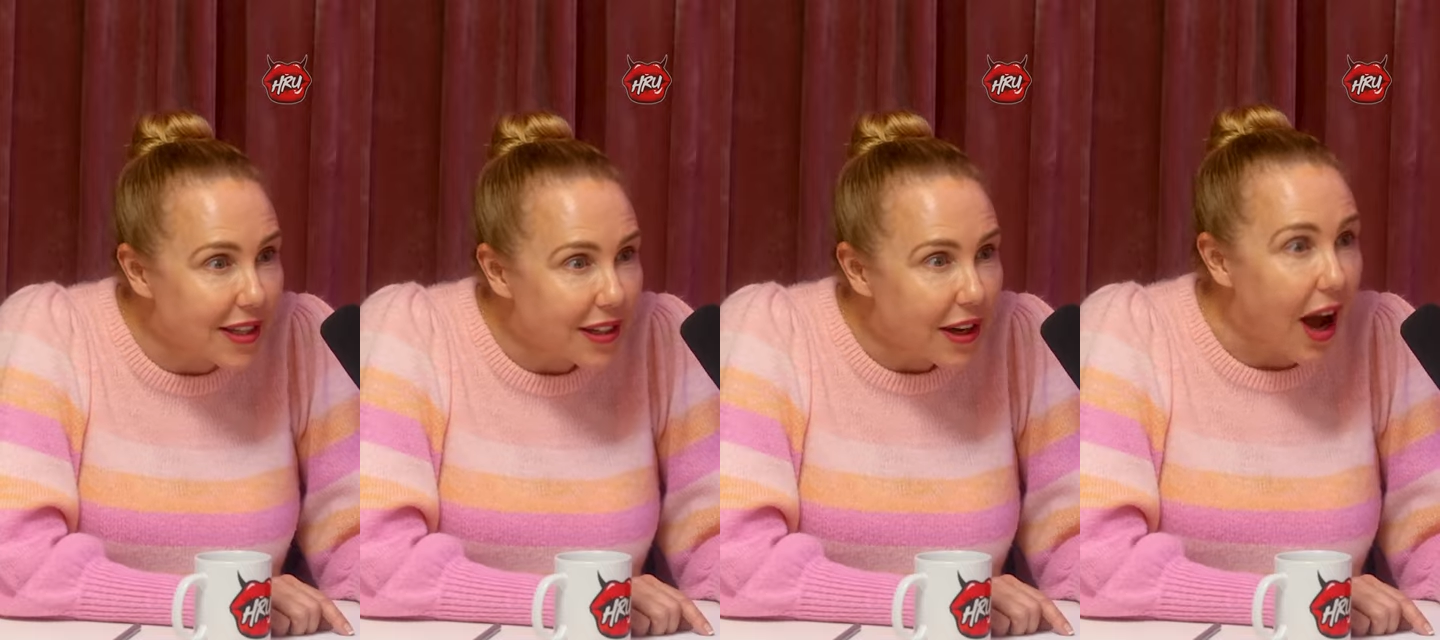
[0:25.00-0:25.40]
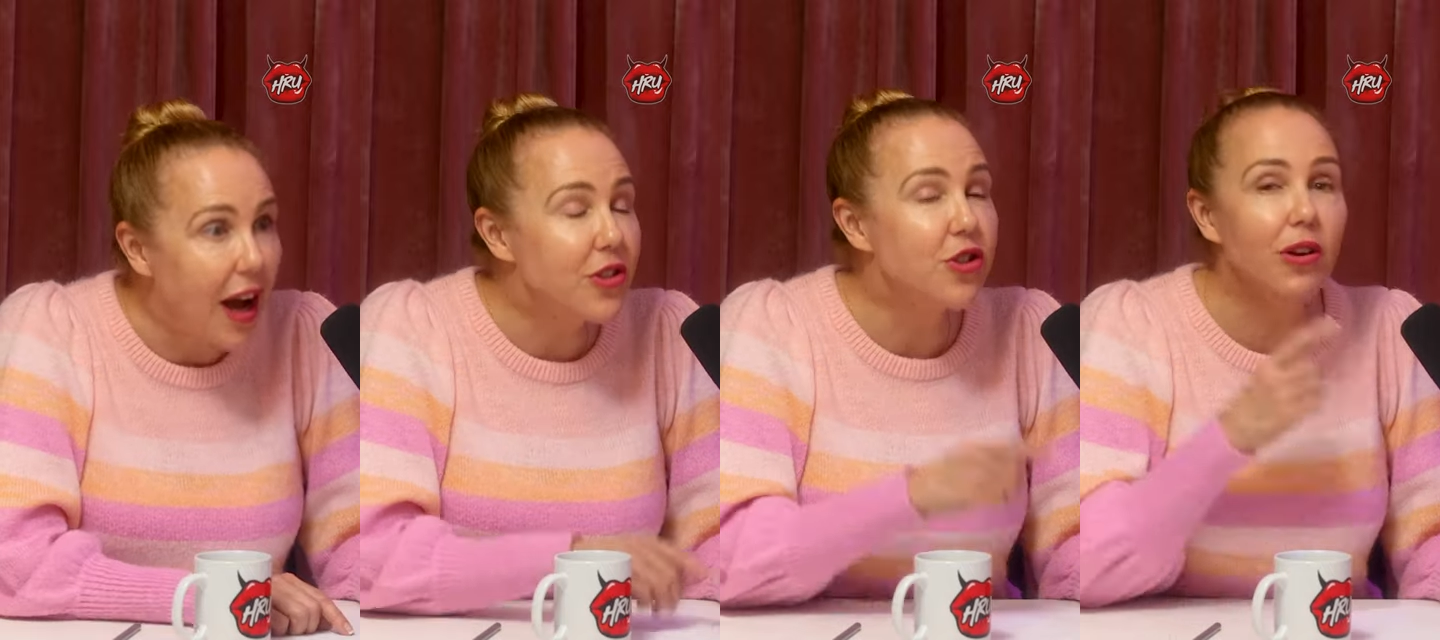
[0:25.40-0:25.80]
What? It
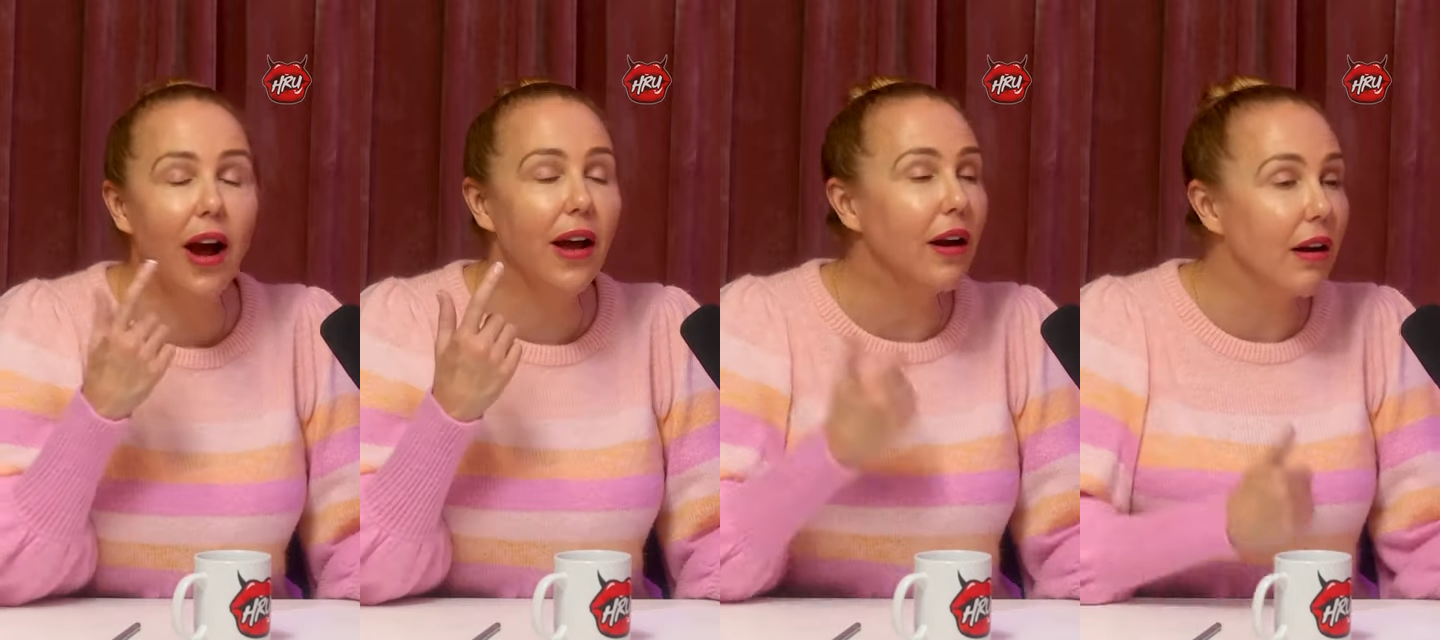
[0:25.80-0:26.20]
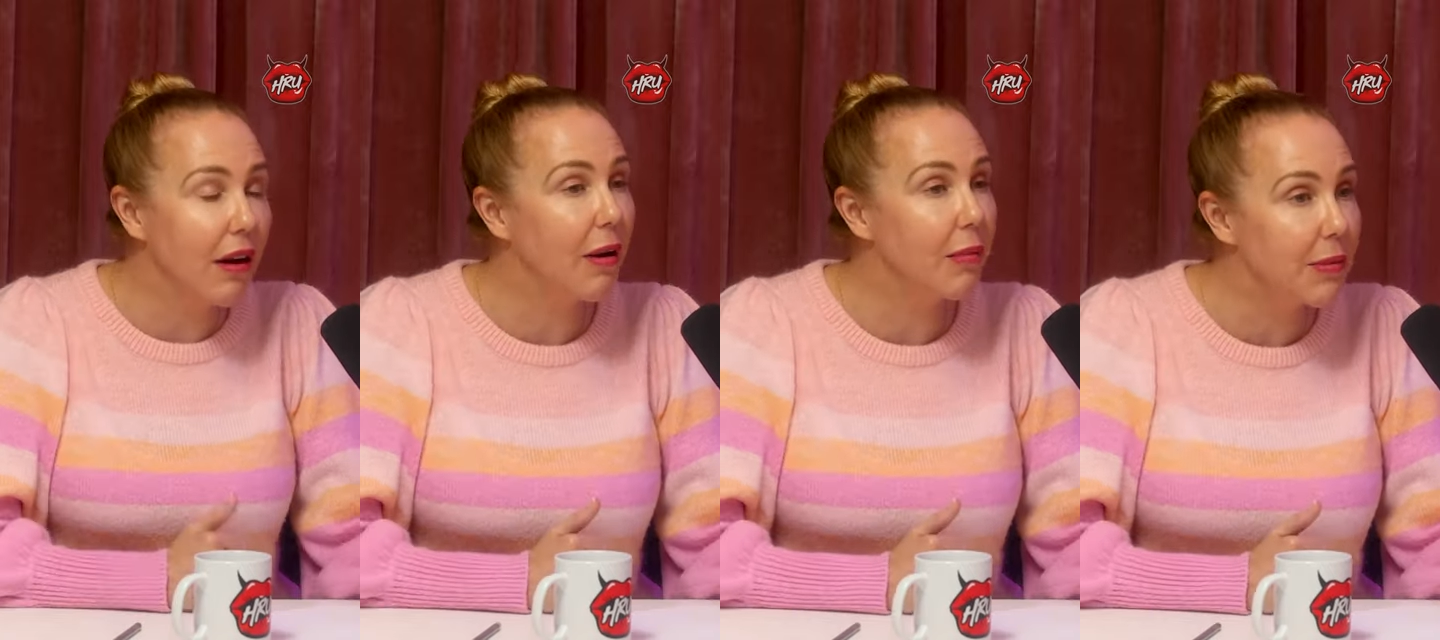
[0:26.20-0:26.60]
doesn't. Uh, dude, hurt. I got
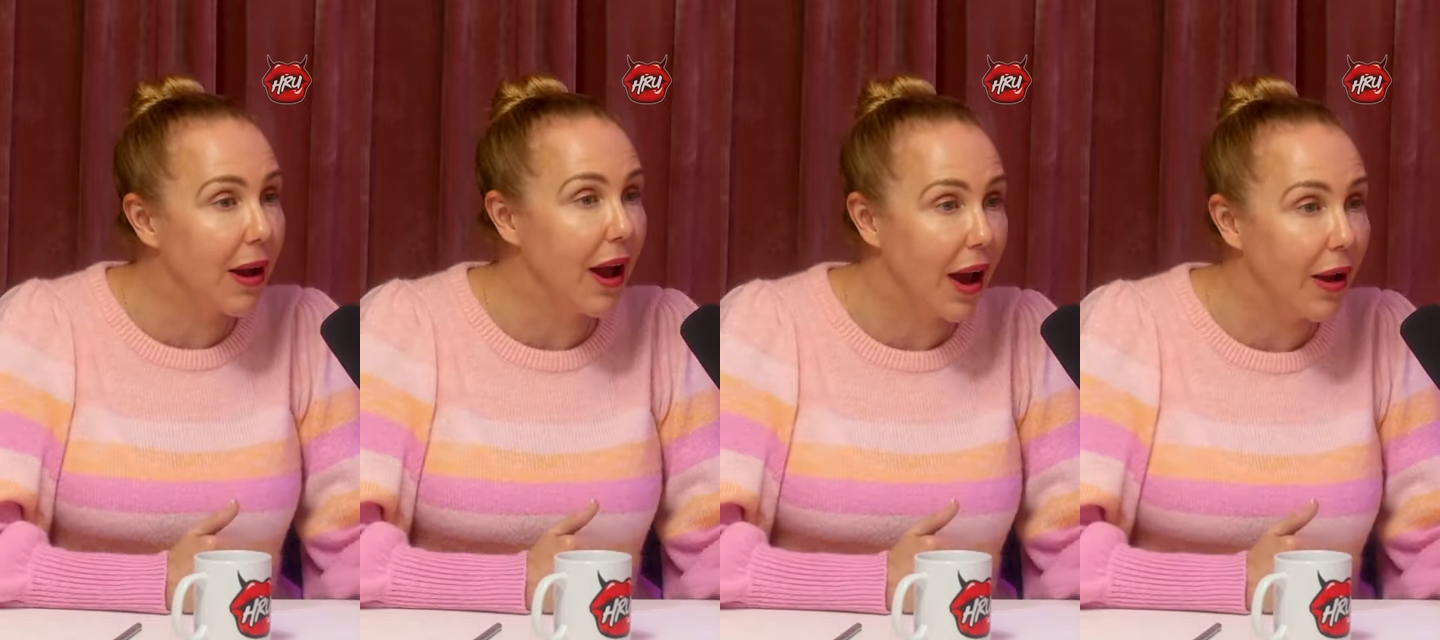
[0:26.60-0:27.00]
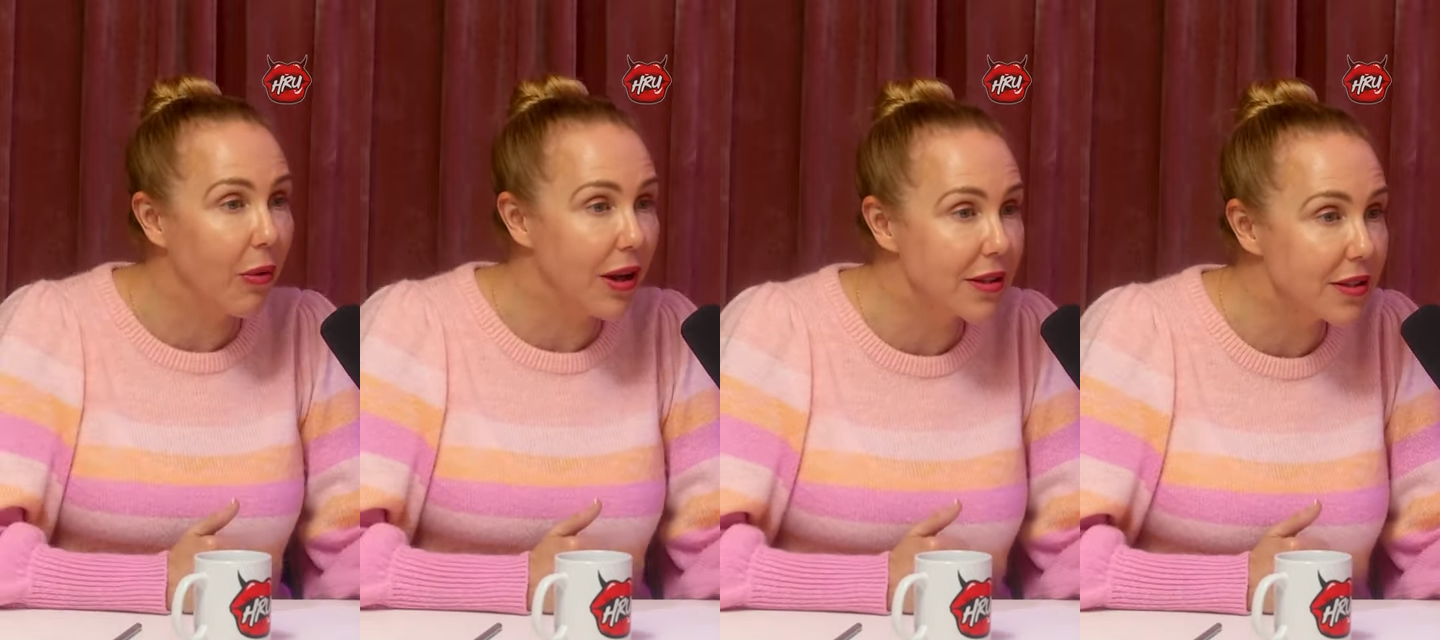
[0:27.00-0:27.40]
in my eye
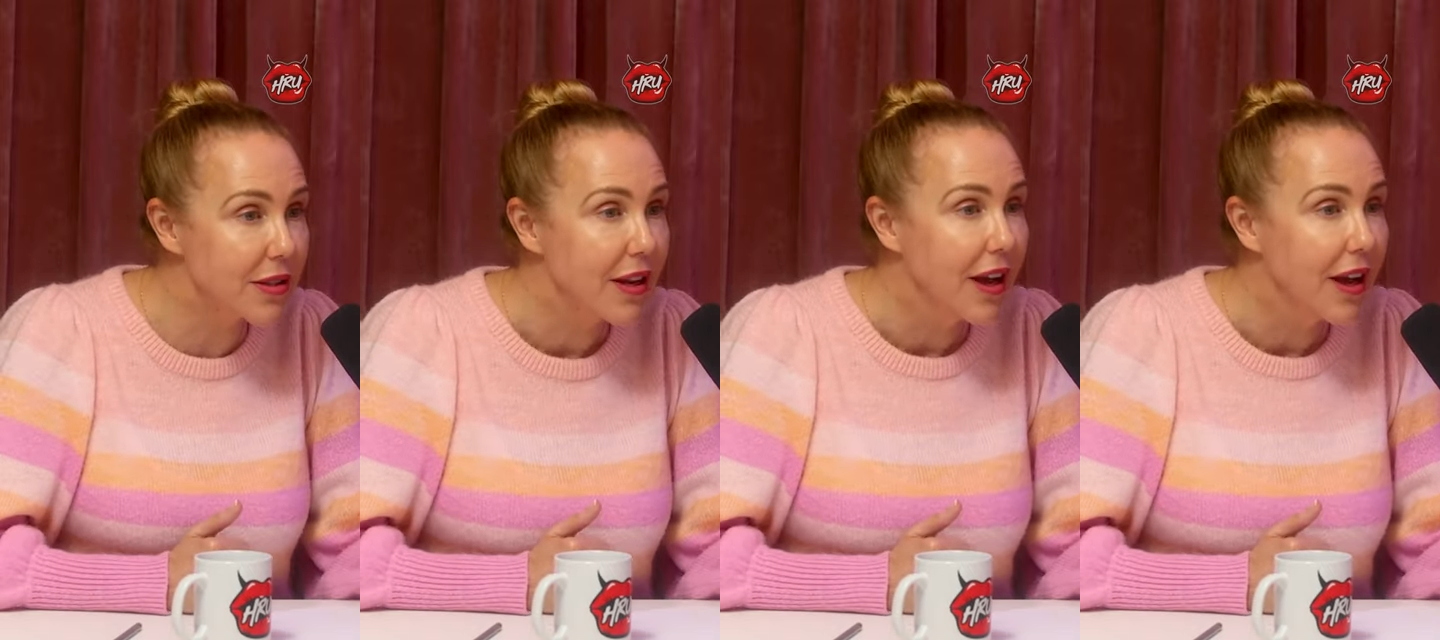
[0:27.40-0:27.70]
once,